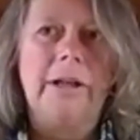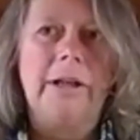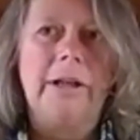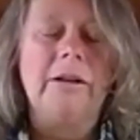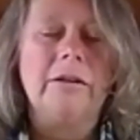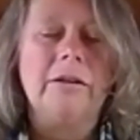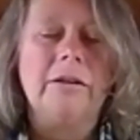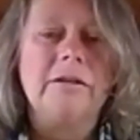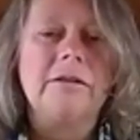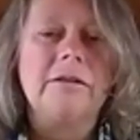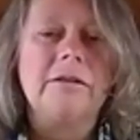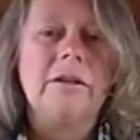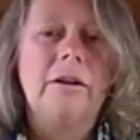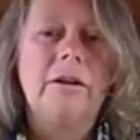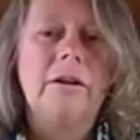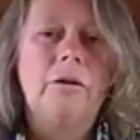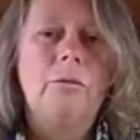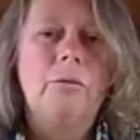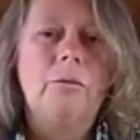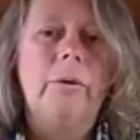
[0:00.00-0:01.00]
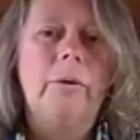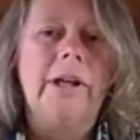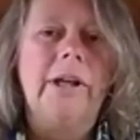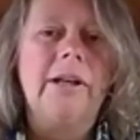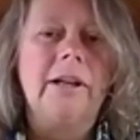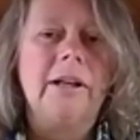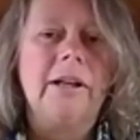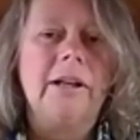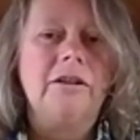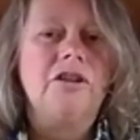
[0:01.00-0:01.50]
And between us,
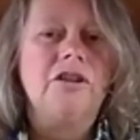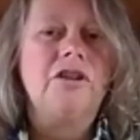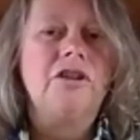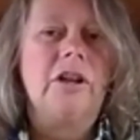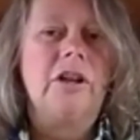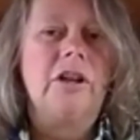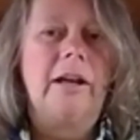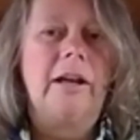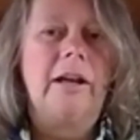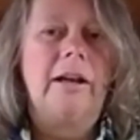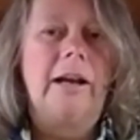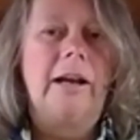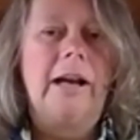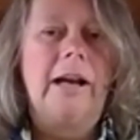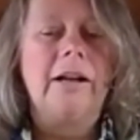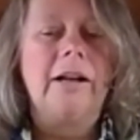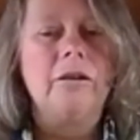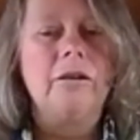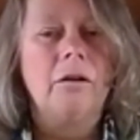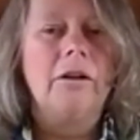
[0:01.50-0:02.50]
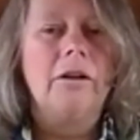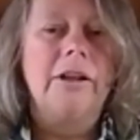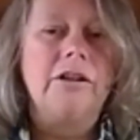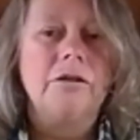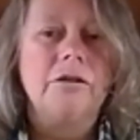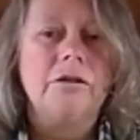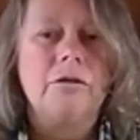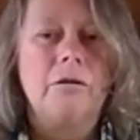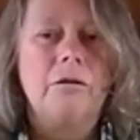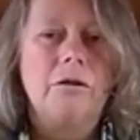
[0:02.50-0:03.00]
we can share our knowledge
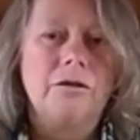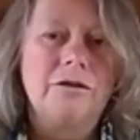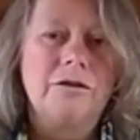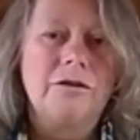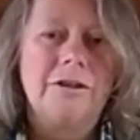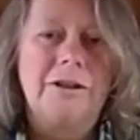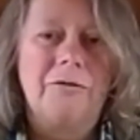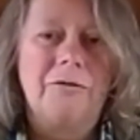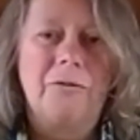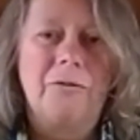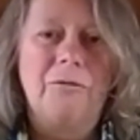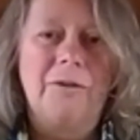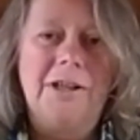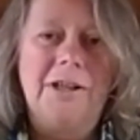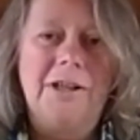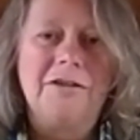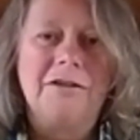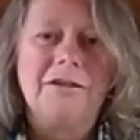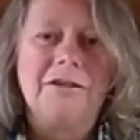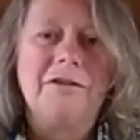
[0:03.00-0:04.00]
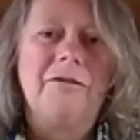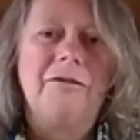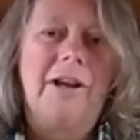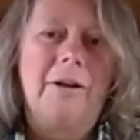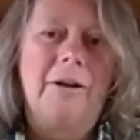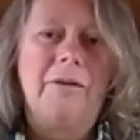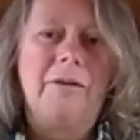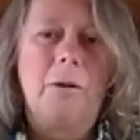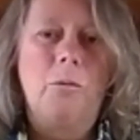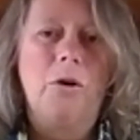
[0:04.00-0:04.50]
across the different regions of how they're
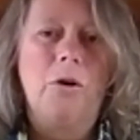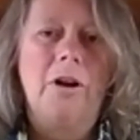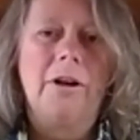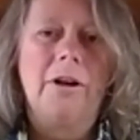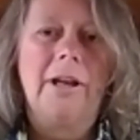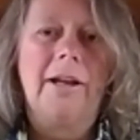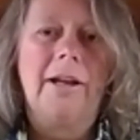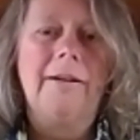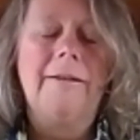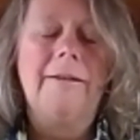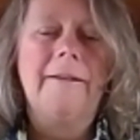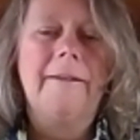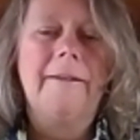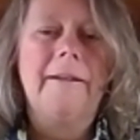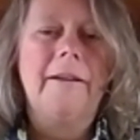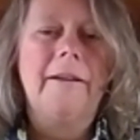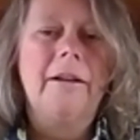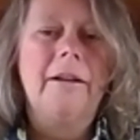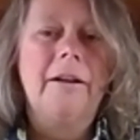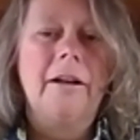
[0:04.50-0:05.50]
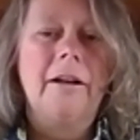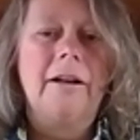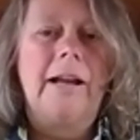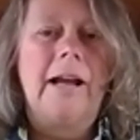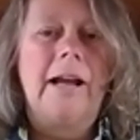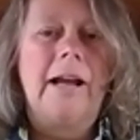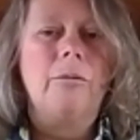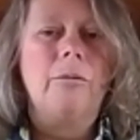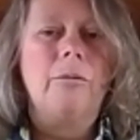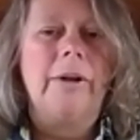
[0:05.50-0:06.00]
working and how
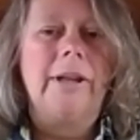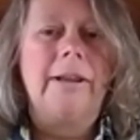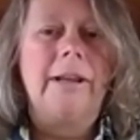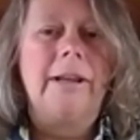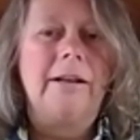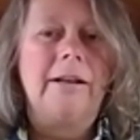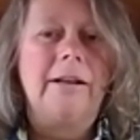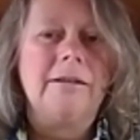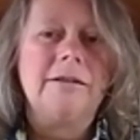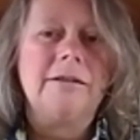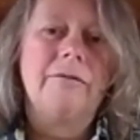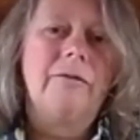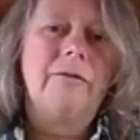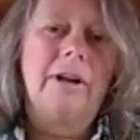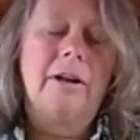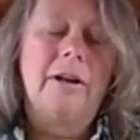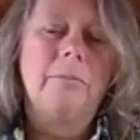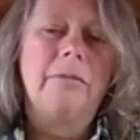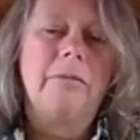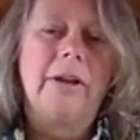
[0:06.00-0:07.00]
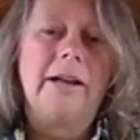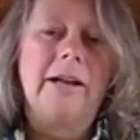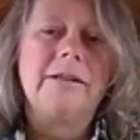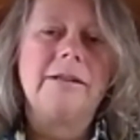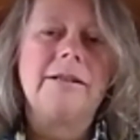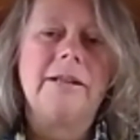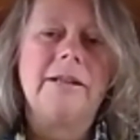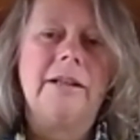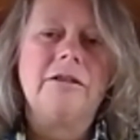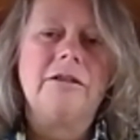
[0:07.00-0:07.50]
we then develop that
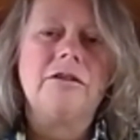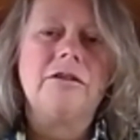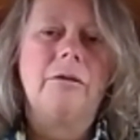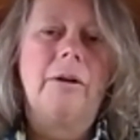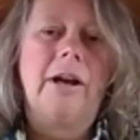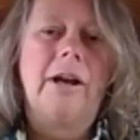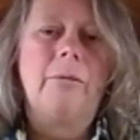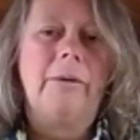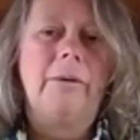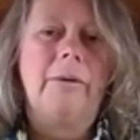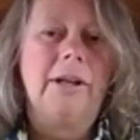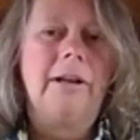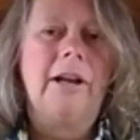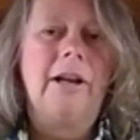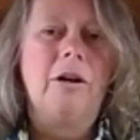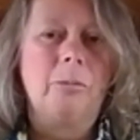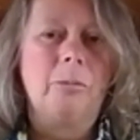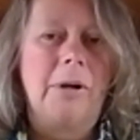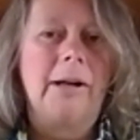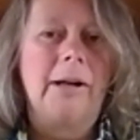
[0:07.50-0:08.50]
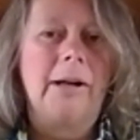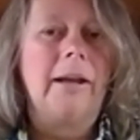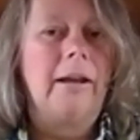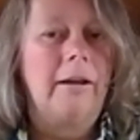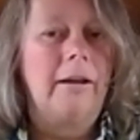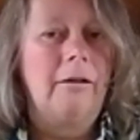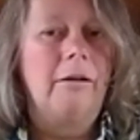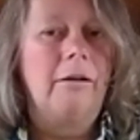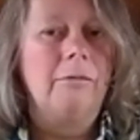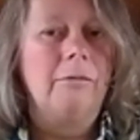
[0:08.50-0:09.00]
into how we can help our care
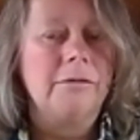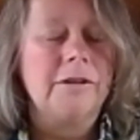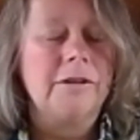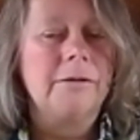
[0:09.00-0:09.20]
homes.